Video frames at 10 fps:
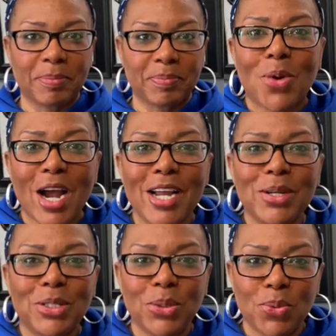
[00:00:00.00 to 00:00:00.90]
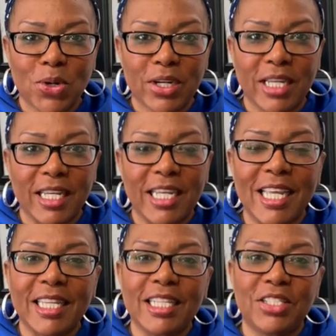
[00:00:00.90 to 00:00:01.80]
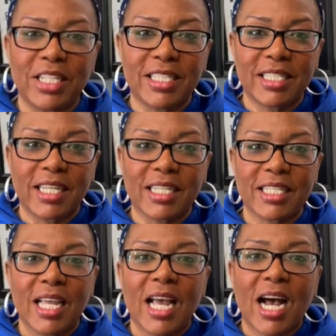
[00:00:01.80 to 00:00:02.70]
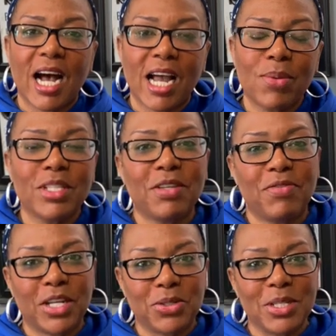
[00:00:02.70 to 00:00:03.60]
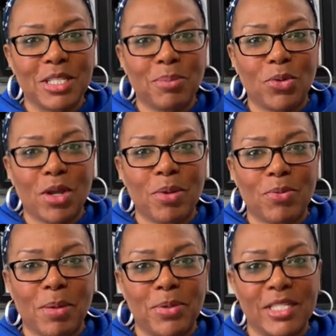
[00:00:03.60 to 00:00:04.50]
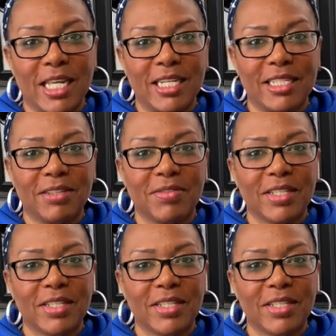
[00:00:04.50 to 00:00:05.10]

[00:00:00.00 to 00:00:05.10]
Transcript: Prior to working in logistics, I was a Veterans Employment Representative